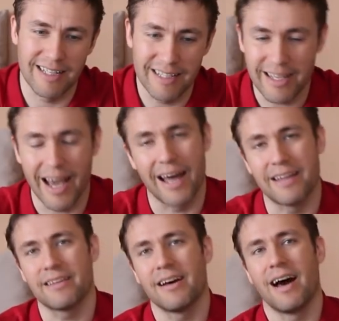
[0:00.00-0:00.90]
In the
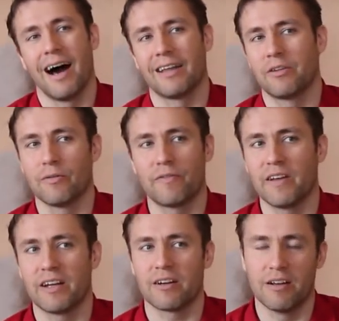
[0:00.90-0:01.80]
end, I don't
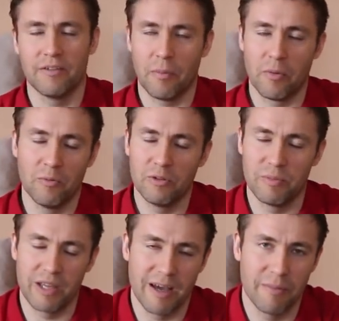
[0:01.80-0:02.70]
think Liverpool would,
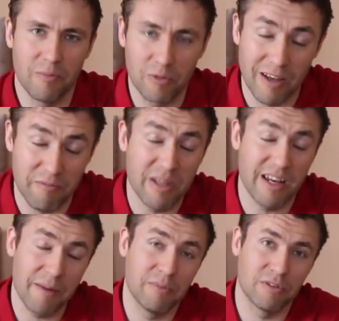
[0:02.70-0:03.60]
be, would have been
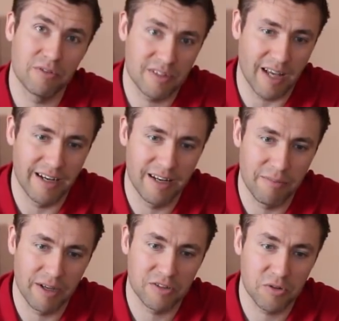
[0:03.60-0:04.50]
able to sign
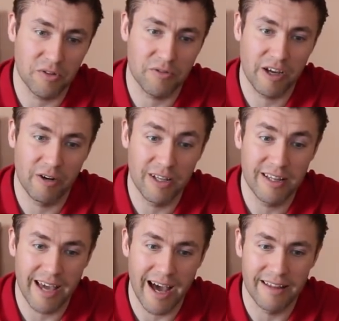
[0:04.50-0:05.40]
him because Rodrygo, in
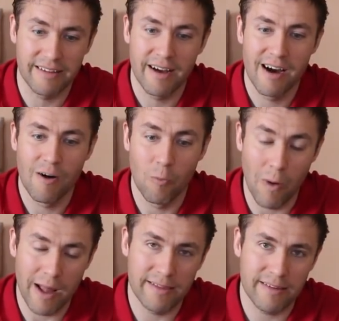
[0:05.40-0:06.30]
the end,
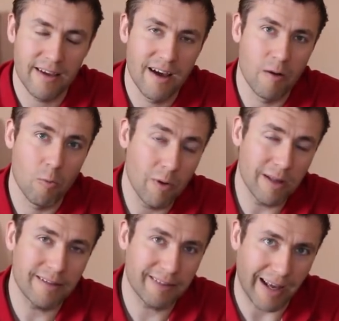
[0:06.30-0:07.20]
went
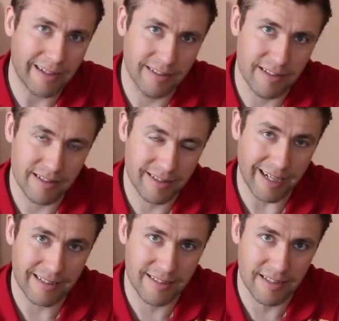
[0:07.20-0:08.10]
with
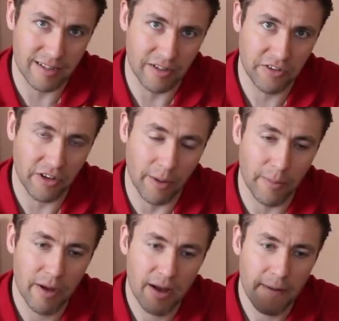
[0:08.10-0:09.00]
taxes on
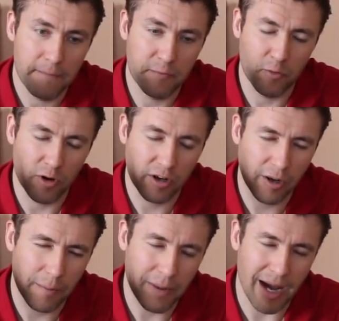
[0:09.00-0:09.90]
top for a
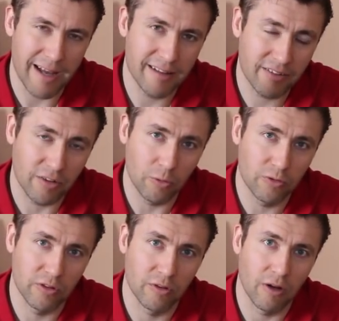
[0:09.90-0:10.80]
combined
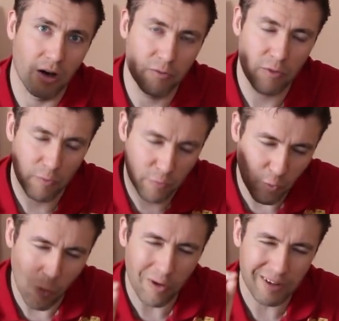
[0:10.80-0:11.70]
total of
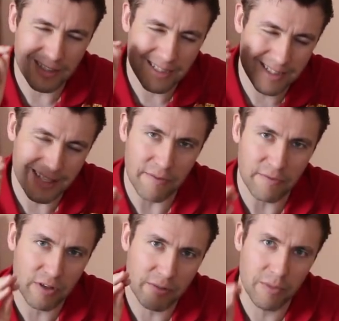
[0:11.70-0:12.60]

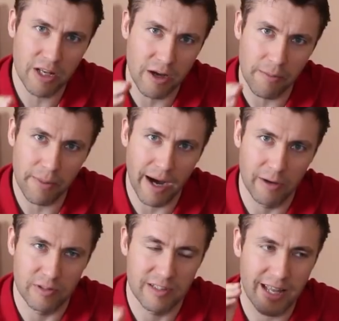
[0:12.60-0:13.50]
47 million
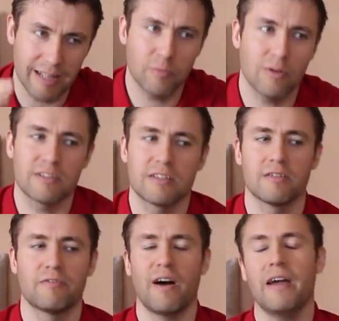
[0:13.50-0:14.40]
pounds. That was
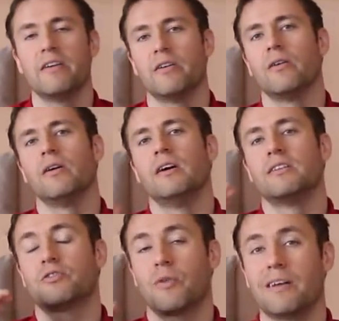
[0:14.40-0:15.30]
the final
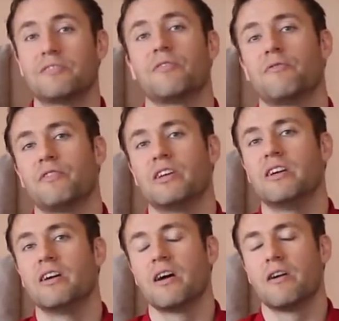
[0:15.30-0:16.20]
transfer
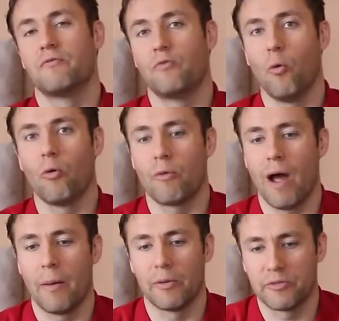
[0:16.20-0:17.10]
fee for
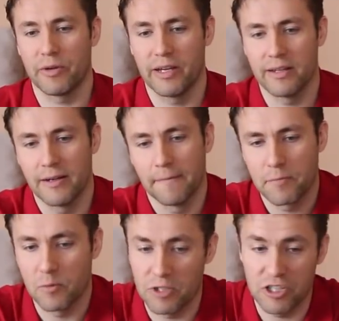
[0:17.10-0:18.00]
Real Madrid,
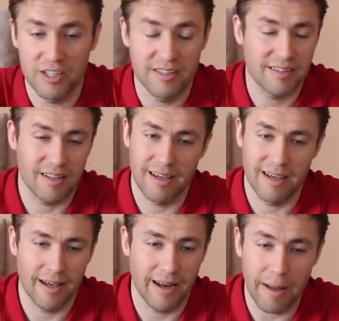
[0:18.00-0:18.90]
which is
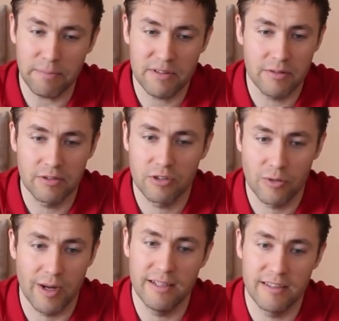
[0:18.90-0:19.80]
an absolute
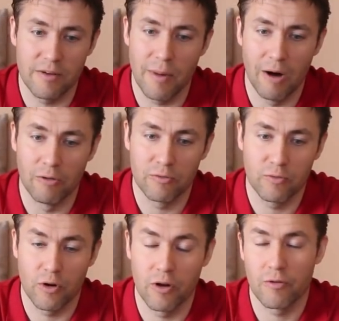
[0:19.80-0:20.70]
crazy amount
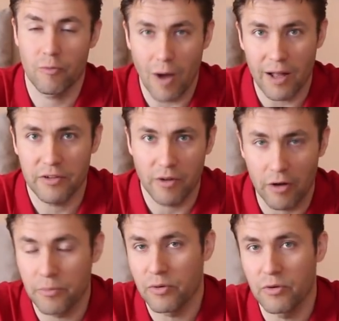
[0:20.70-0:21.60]
for a rather
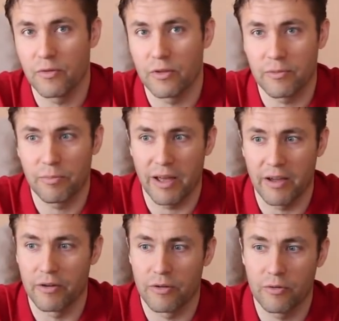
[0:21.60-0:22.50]
unproven
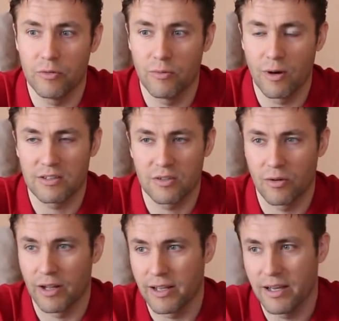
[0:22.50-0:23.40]
player who was
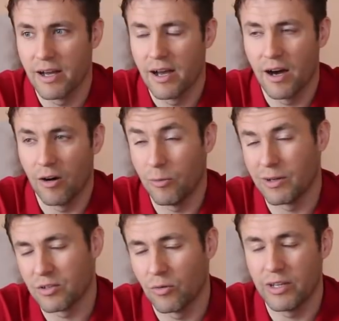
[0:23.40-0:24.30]
already who
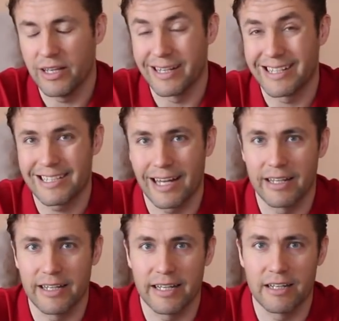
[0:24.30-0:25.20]
was only
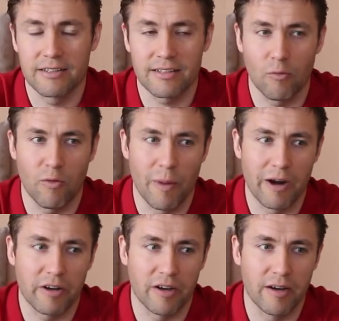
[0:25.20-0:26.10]
excelling in South
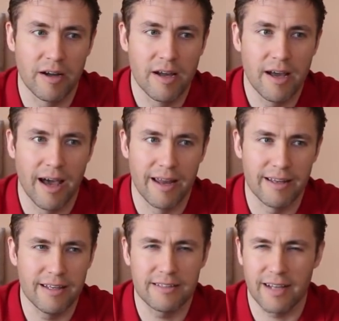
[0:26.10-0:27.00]
America and
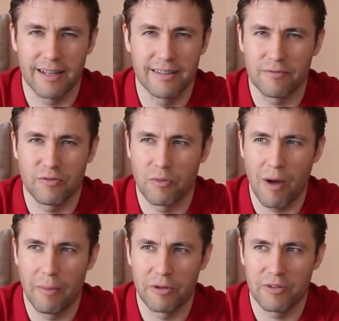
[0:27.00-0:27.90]
he signed for
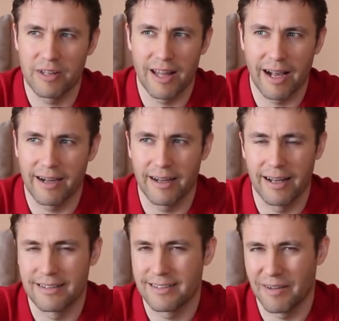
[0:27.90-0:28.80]
Real Madrid like
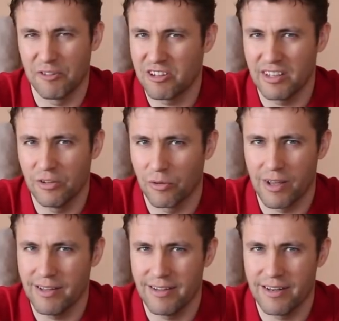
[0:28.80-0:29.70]
at 17 or
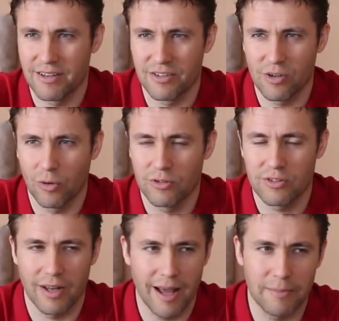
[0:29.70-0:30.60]
18 years old
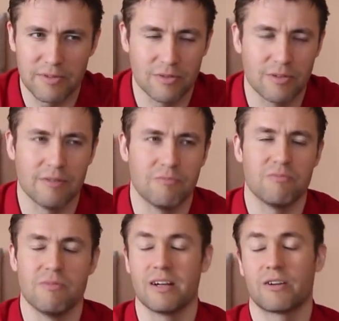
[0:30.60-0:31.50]
so an absolutely
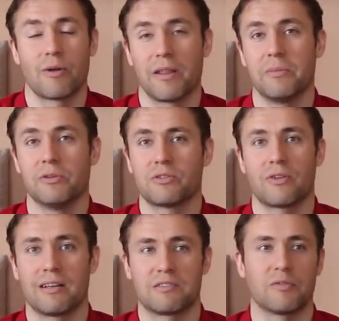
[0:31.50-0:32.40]
incredible
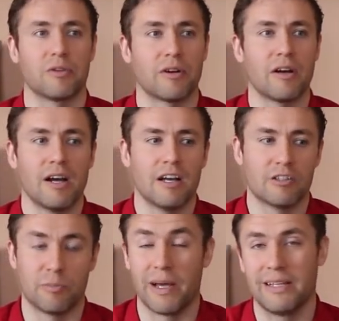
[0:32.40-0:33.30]
transfer
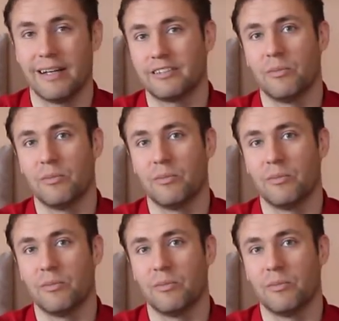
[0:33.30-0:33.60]
to pay that